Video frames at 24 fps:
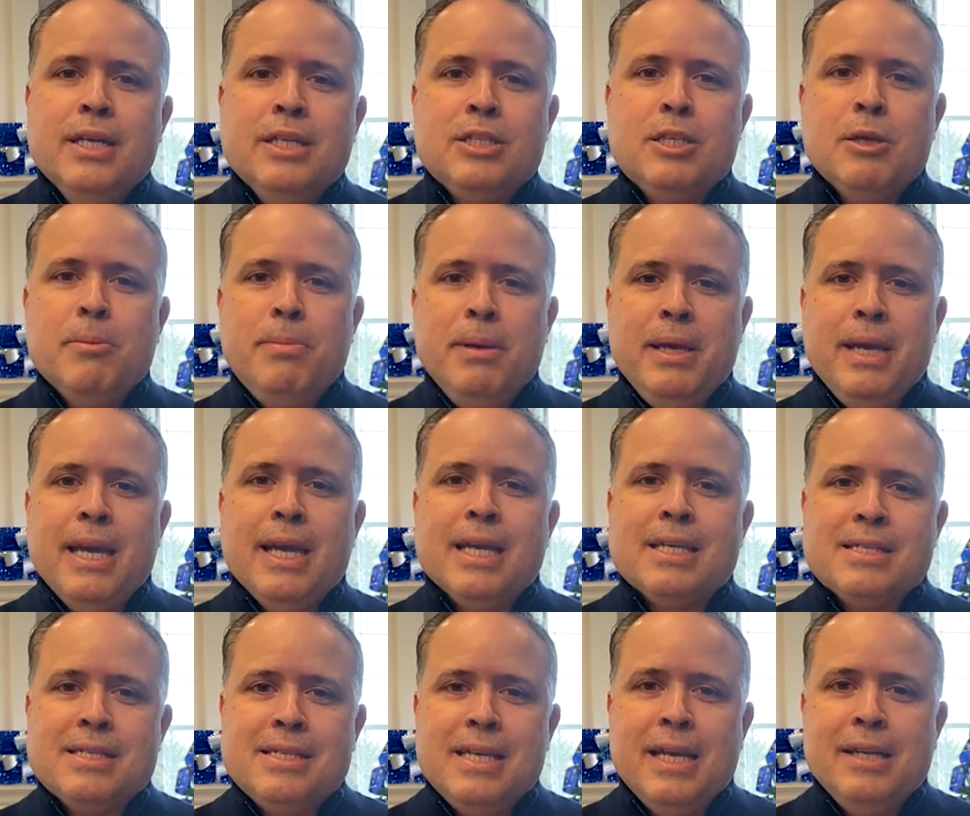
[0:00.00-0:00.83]
to be
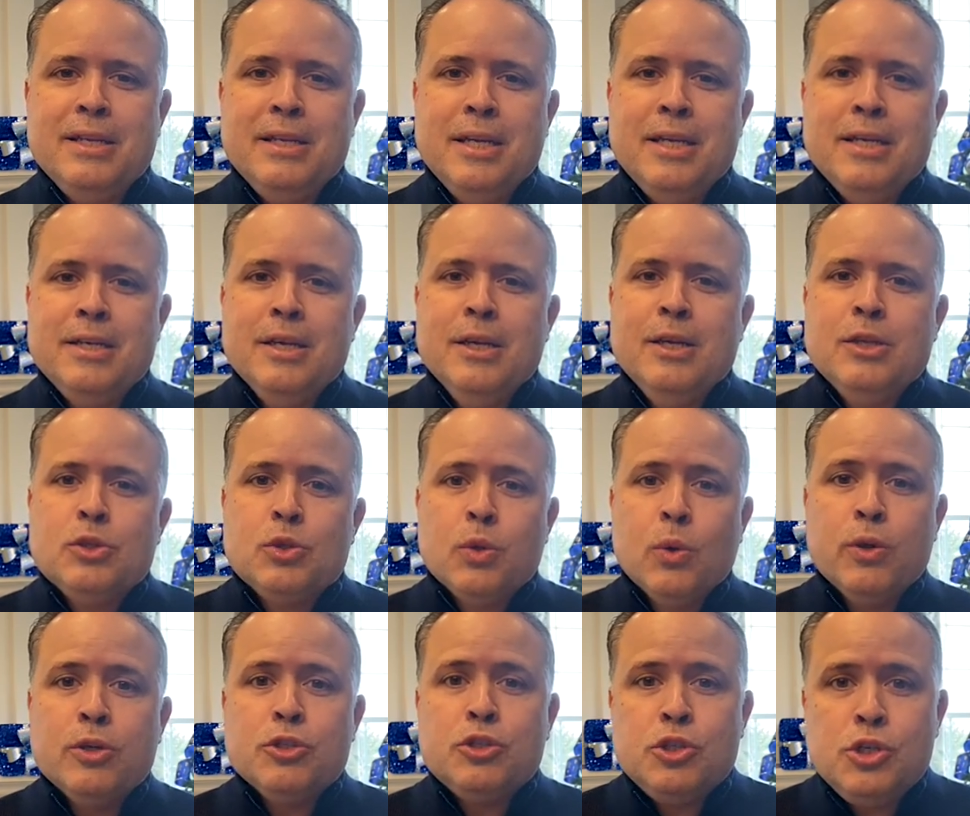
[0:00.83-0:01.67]
extended
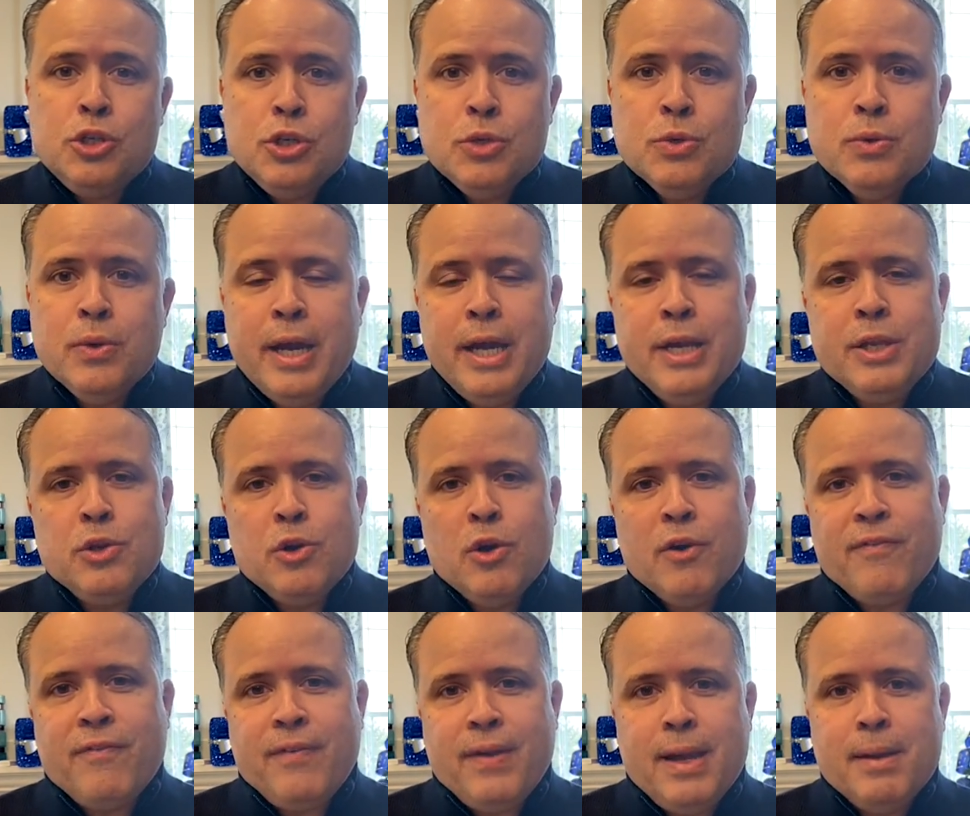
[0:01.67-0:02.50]
towards you and
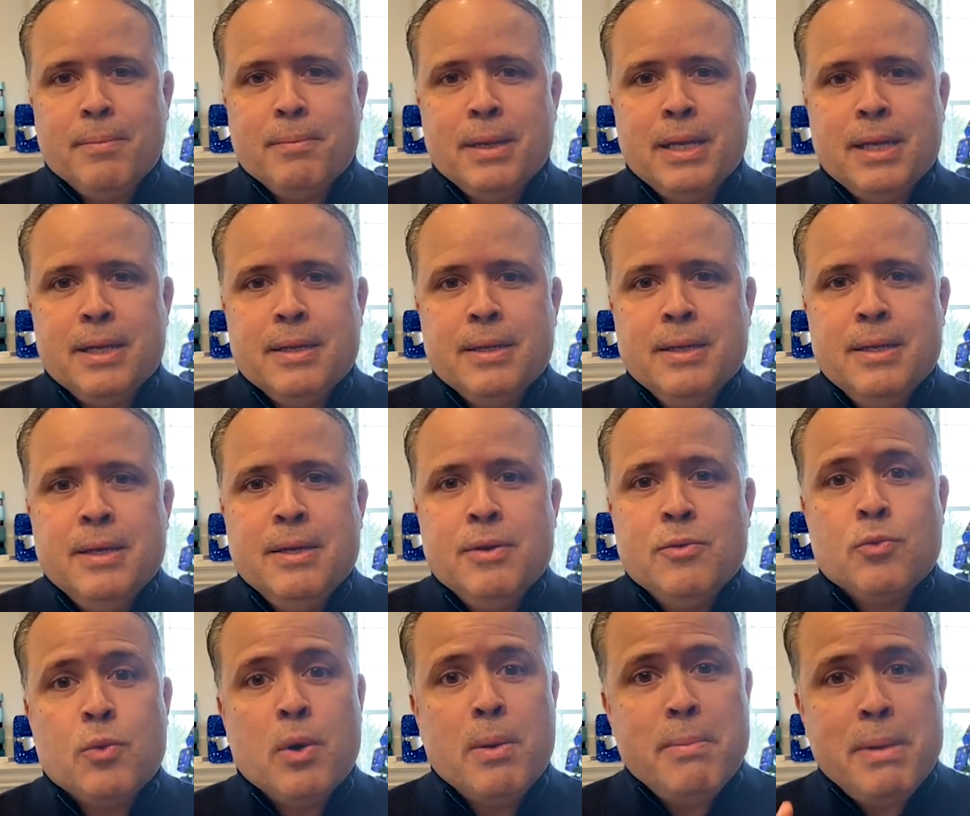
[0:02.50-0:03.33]
your family.
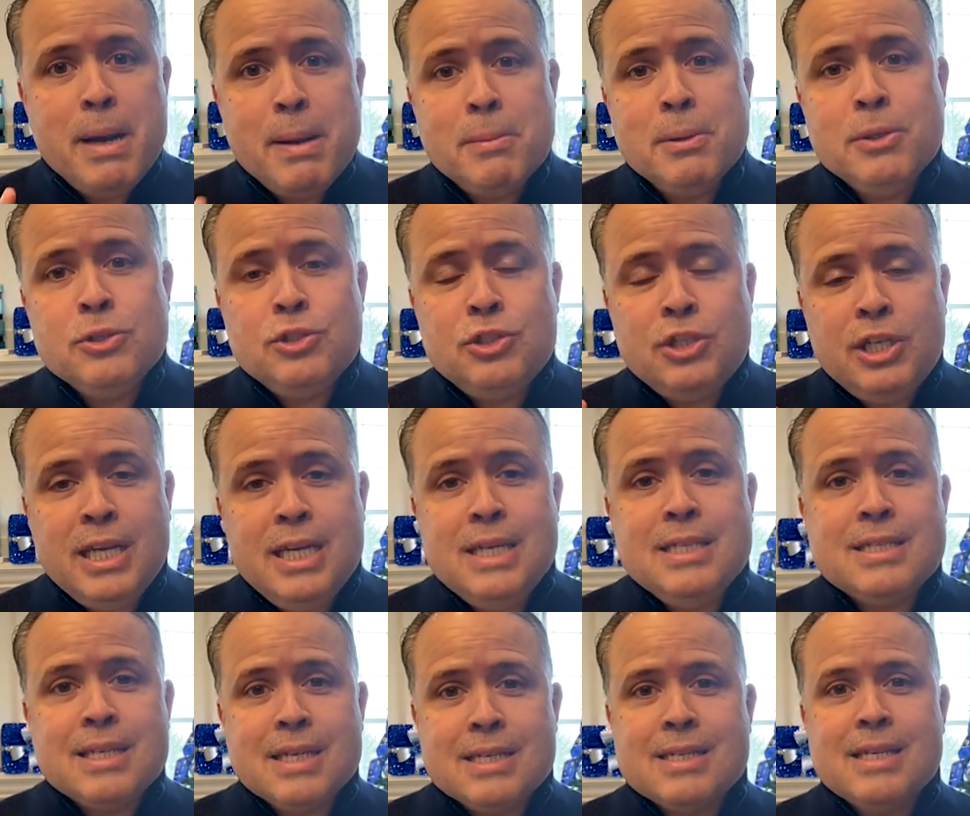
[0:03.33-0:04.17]
Remember,
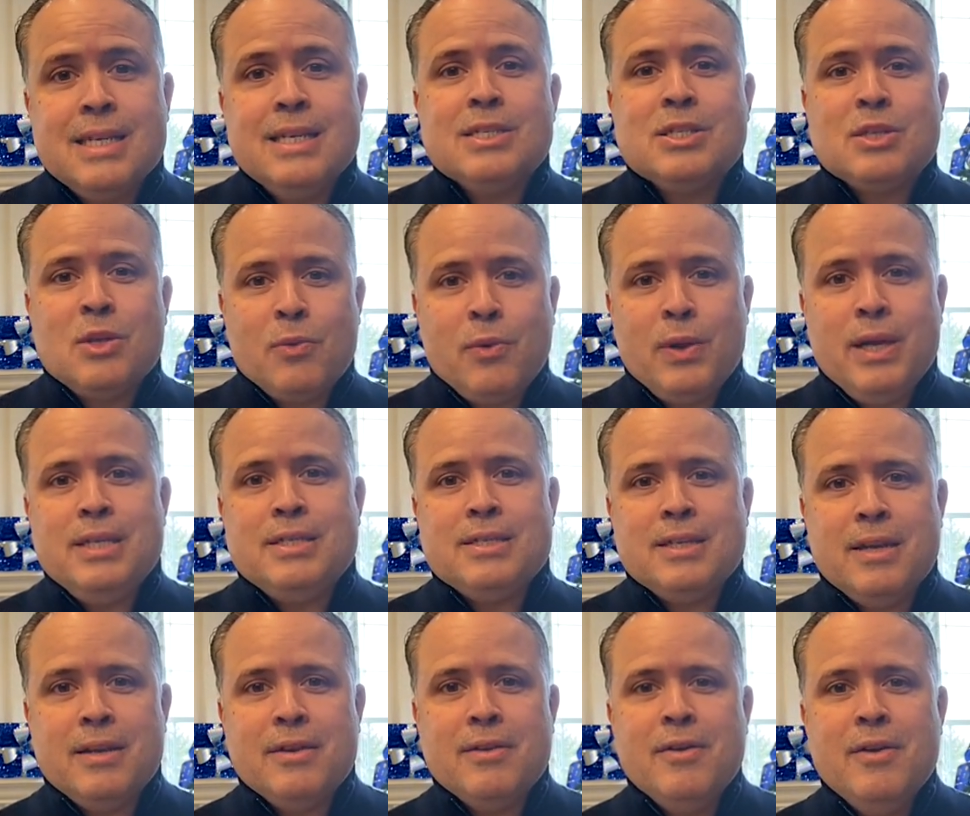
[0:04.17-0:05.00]
Jesus is the
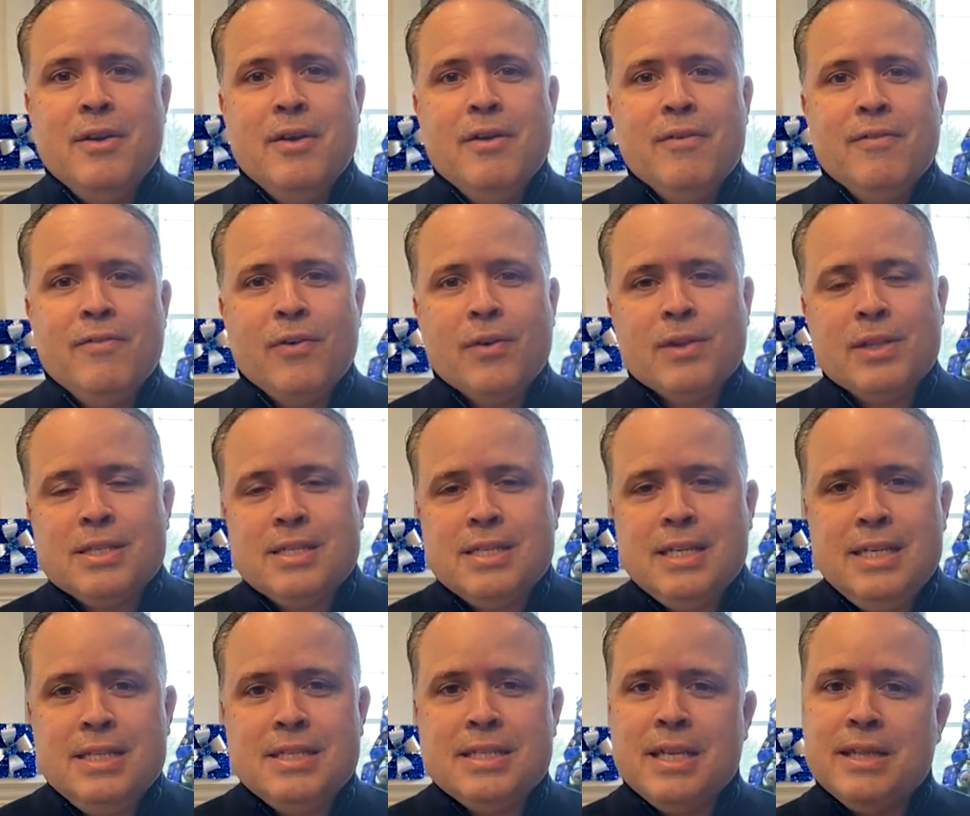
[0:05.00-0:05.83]
reason for the
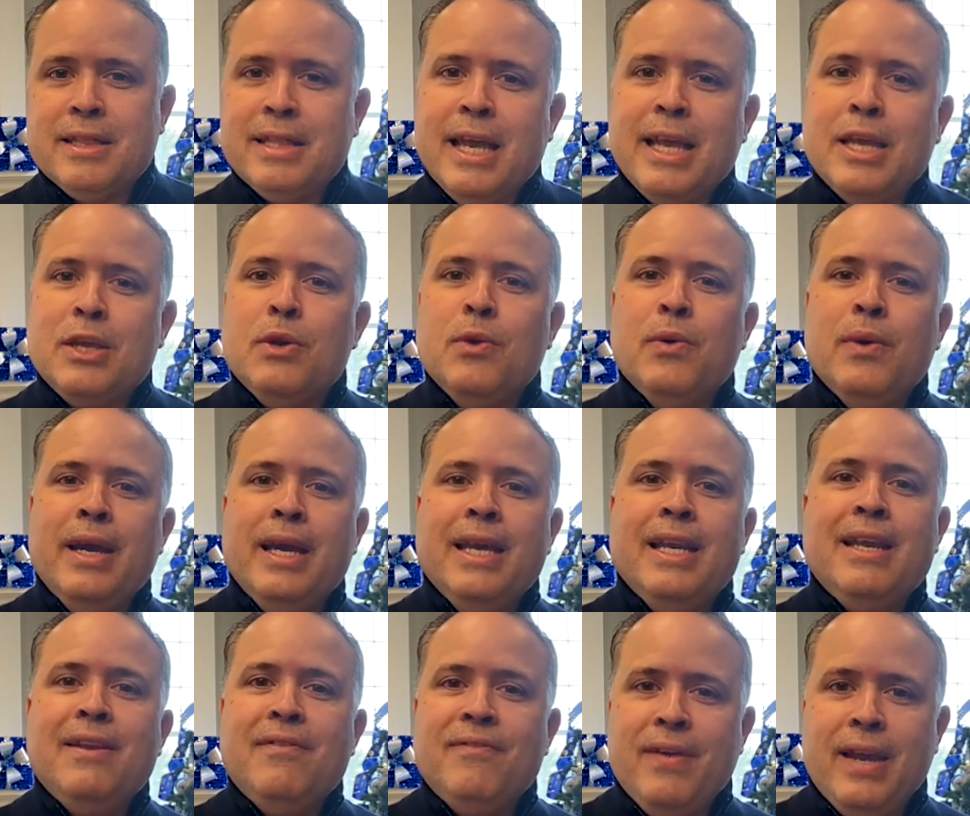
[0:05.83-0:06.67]
season. Thank you
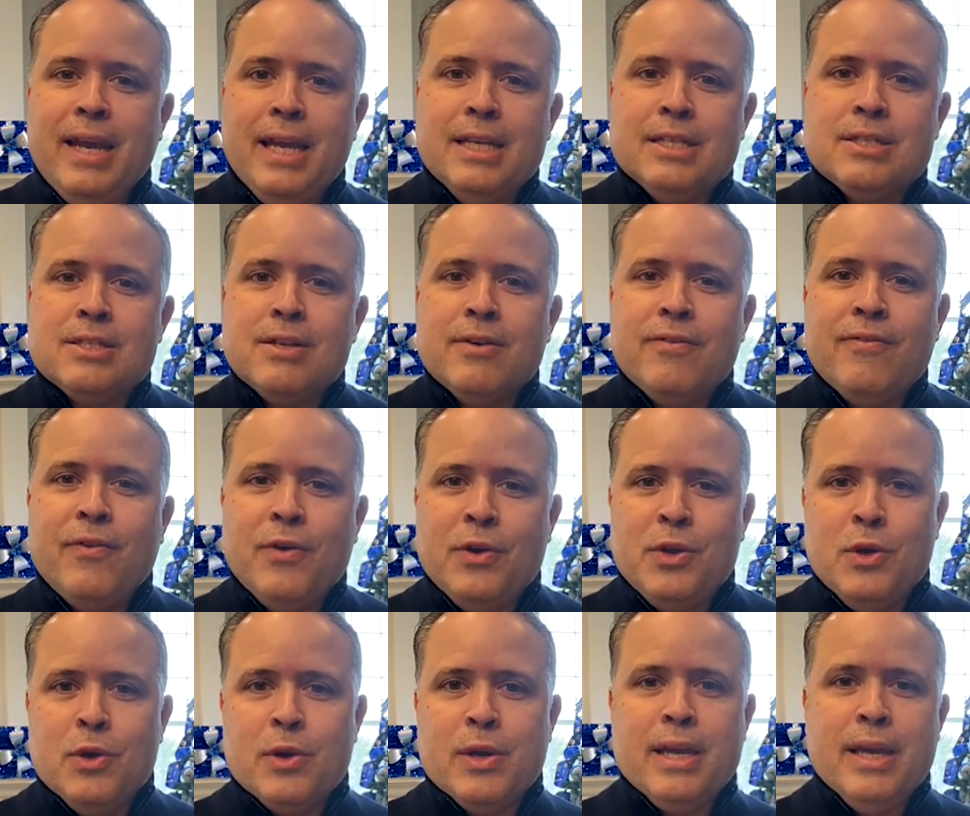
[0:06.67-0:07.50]
in advance
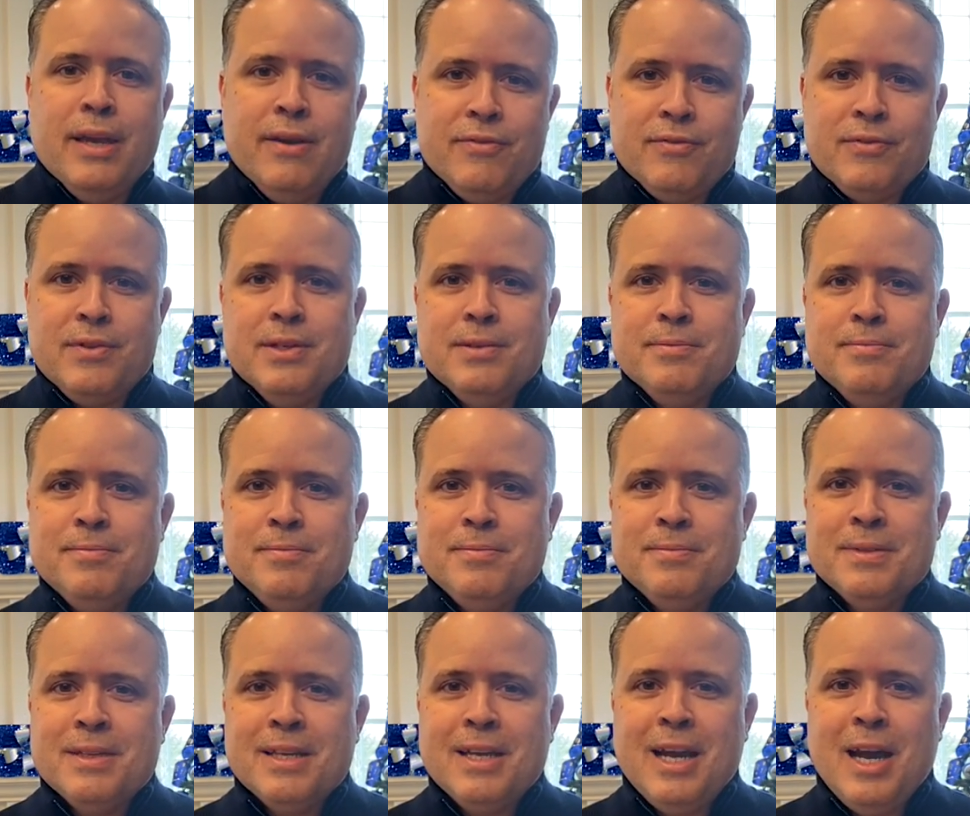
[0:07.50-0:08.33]
for your gift.
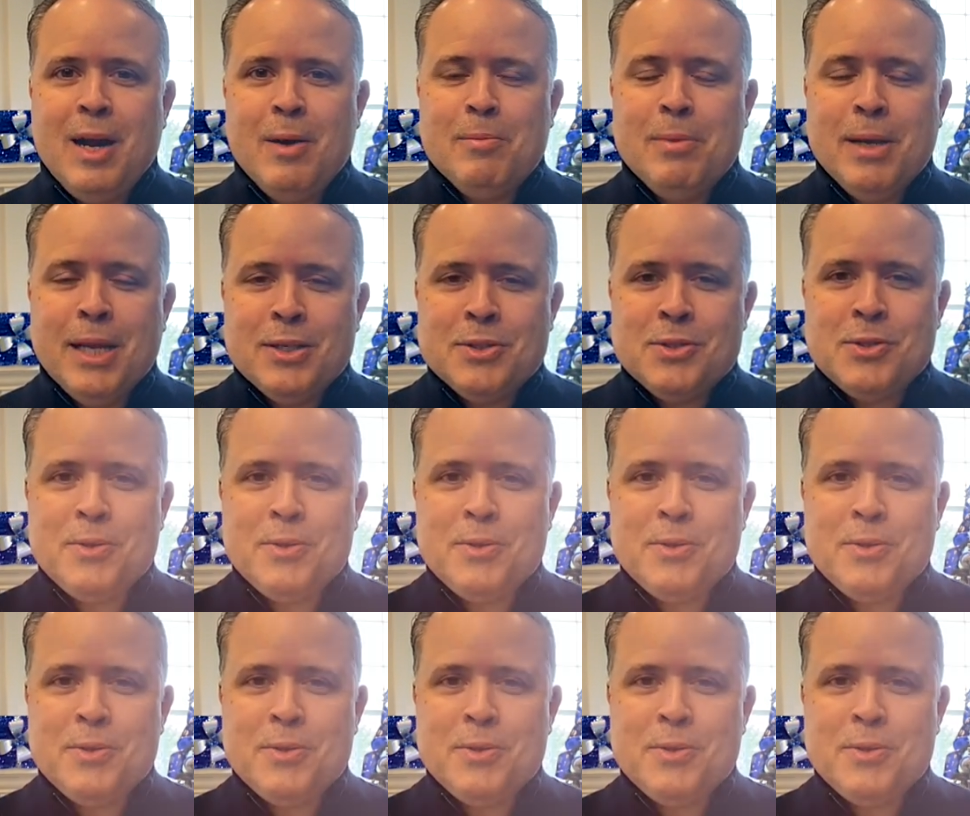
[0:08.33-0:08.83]
God bless